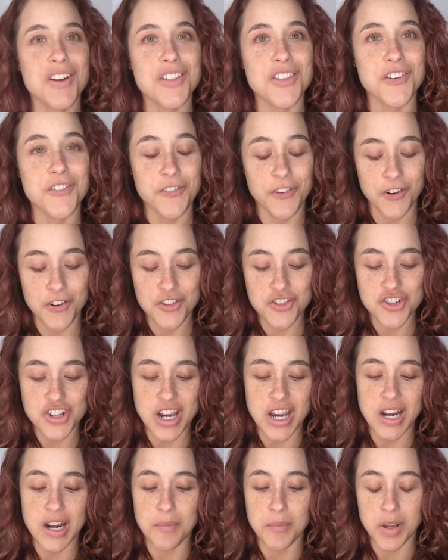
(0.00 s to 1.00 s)
The first
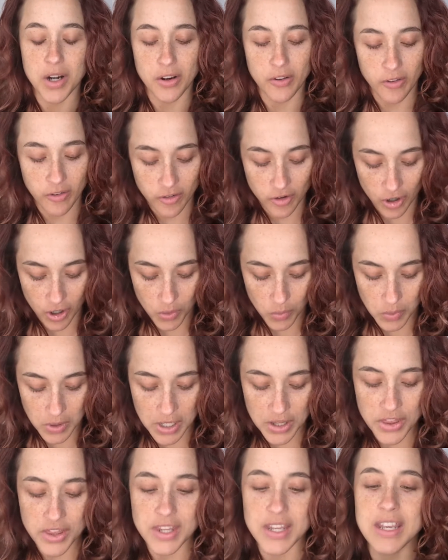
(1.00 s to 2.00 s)
shade I'm going to start
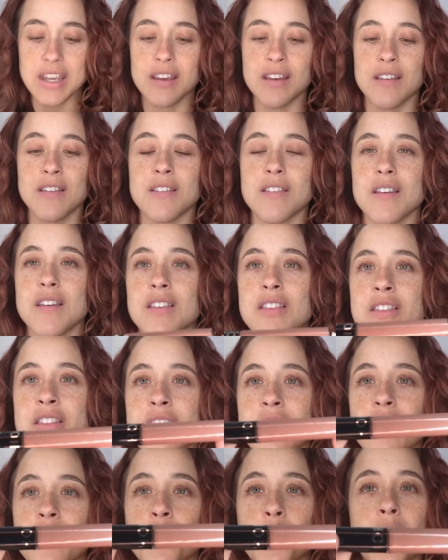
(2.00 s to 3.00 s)
with is
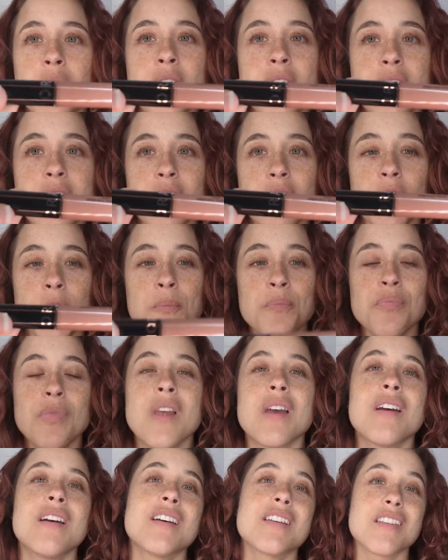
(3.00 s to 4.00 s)
this one here.
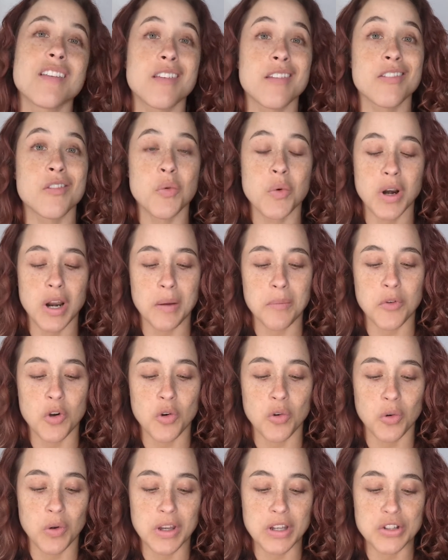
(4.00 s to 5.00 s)
This is the one I'm
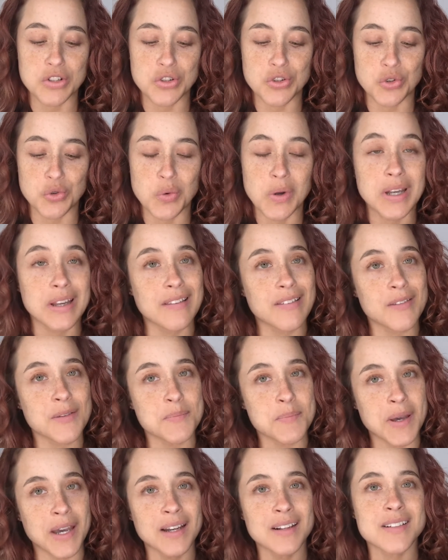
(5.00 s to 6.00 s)
going to
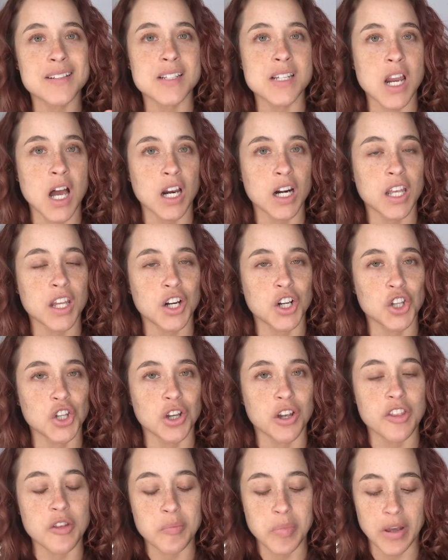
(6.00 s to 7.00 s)
expect not going to
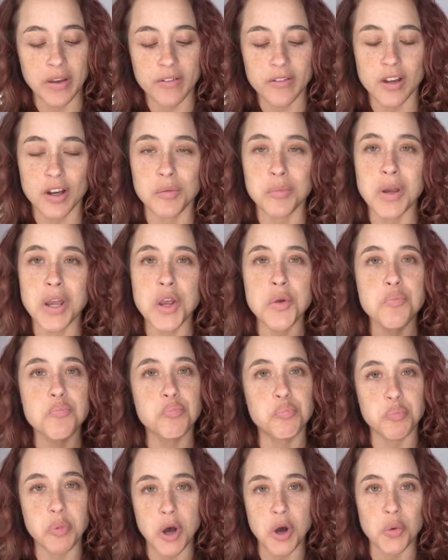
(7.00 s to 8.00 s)
look the best on me,
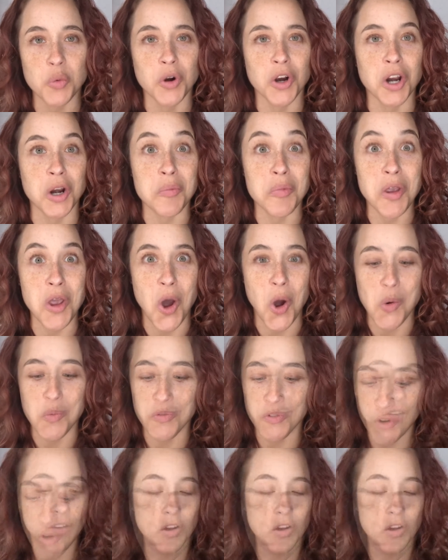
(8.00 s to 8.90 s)
but we're going to be hopeful.